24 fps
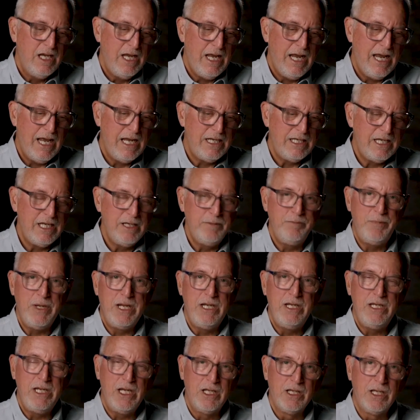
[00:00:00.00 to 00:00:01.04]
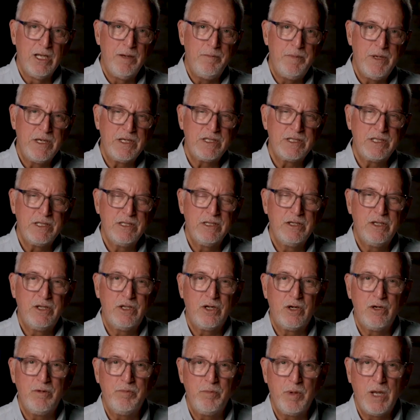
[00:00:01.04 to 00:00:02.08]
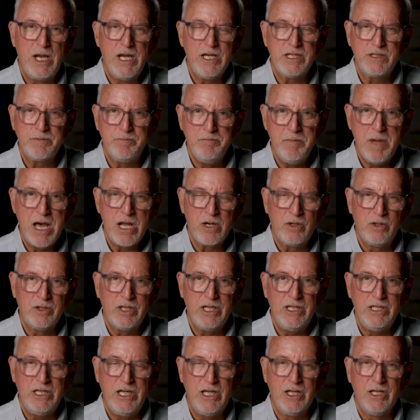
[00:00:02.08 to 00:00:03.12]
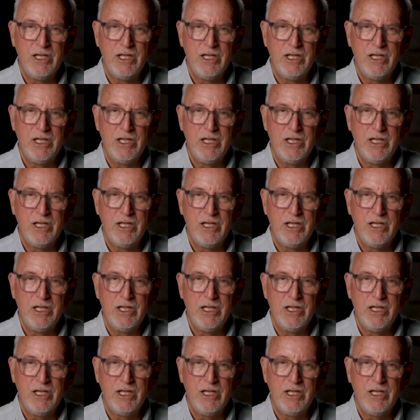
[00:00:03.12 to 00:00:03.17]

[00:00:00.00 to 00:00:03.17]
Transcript: and he had been in the Olympics, third place, medaled in the